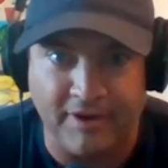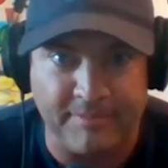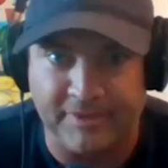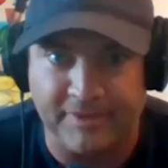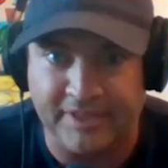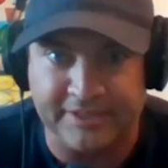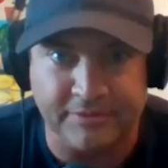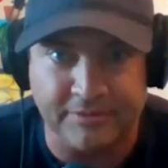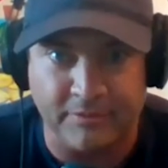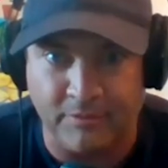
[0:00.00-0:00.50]

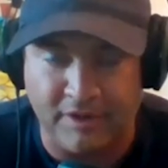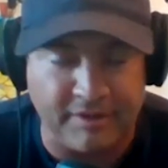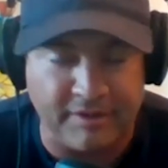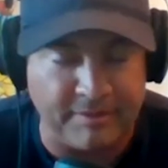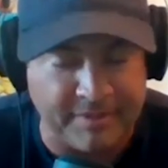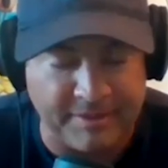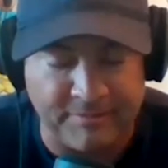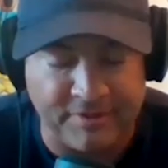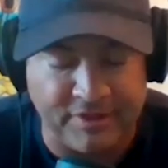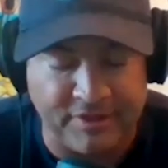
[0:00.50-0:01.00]
MLS would welcome
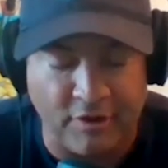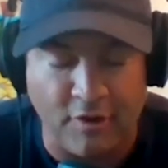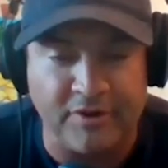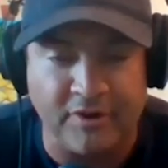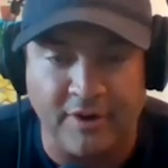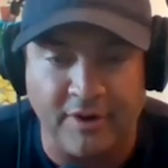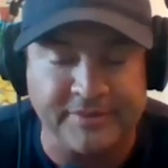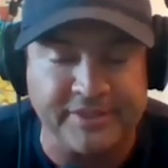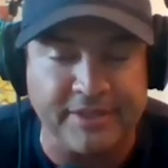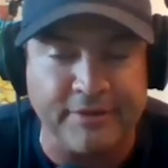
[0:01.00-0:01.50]
them with open
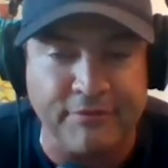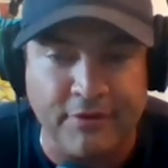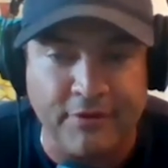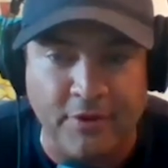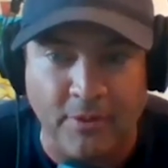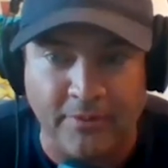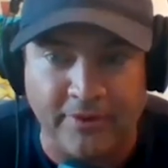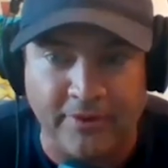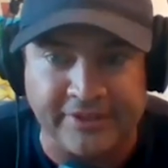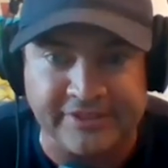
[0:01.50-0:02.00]
arms, of
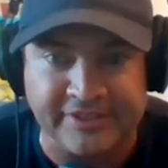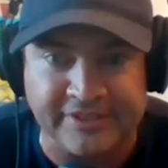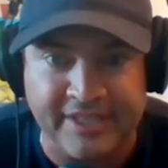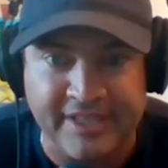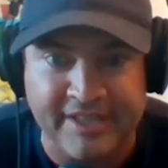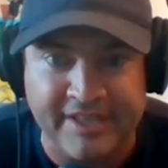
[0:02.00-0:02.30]
course.